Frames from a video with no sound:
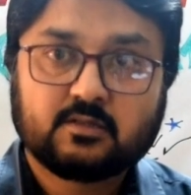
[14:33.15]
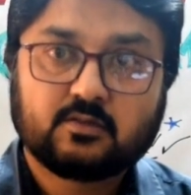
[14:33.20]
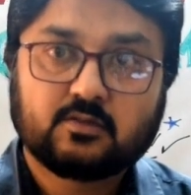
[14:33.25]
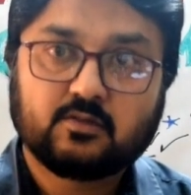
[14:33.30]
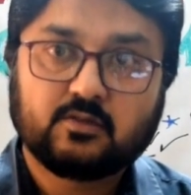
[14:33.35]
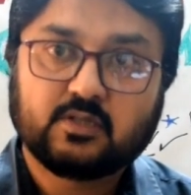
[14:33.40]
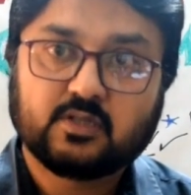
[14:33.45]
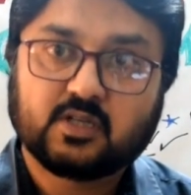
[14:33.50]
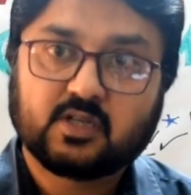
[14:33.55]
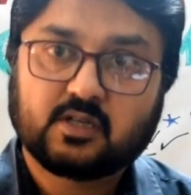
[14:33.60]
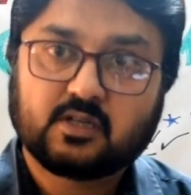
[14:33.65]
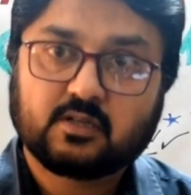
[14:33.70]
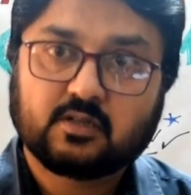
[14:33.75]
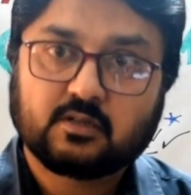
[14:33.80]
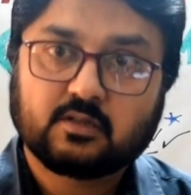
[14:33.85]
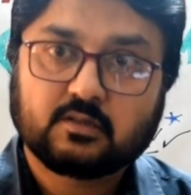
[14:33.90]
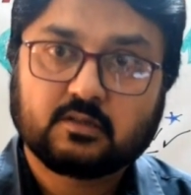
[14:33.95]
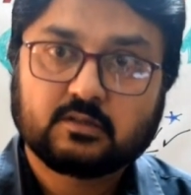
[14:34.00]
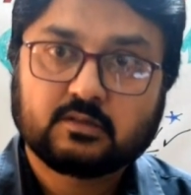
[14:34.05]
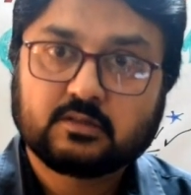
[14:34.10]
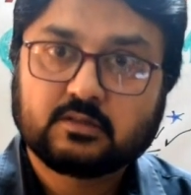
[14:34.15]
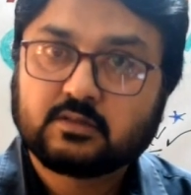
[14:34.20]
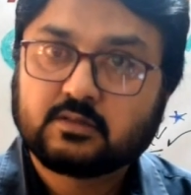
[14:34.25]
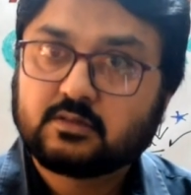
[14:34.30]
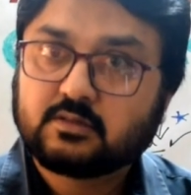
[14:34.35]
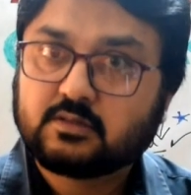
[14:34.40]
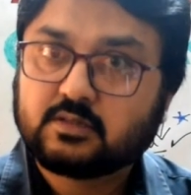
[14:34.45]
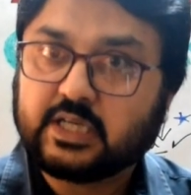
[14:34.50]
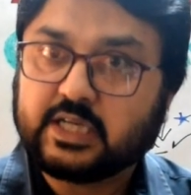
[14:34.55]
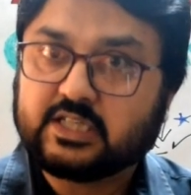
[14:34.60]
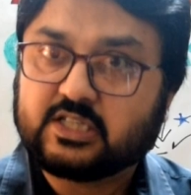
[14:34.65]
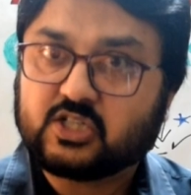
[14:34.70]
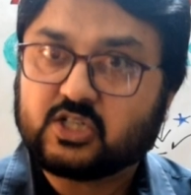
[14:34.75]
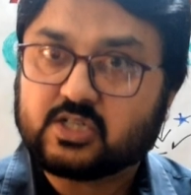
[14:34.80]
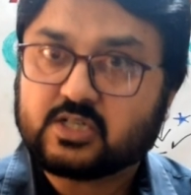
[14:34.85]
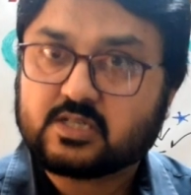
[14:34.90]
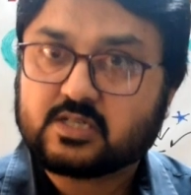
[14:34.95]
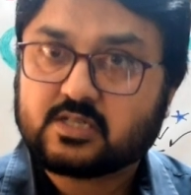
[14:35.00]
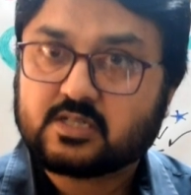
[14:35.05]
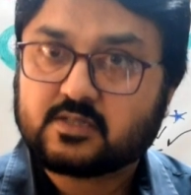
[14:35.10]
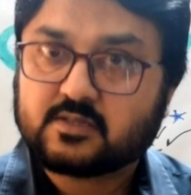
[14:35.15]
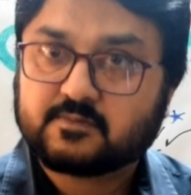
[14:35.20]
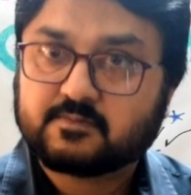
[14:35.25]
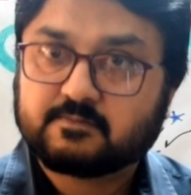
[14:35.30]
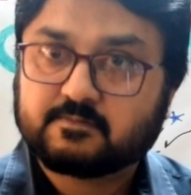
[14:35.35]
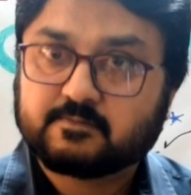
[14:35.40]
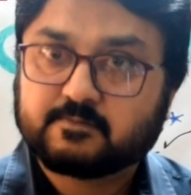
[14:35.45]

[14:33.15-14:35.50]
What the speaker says: to your teachers.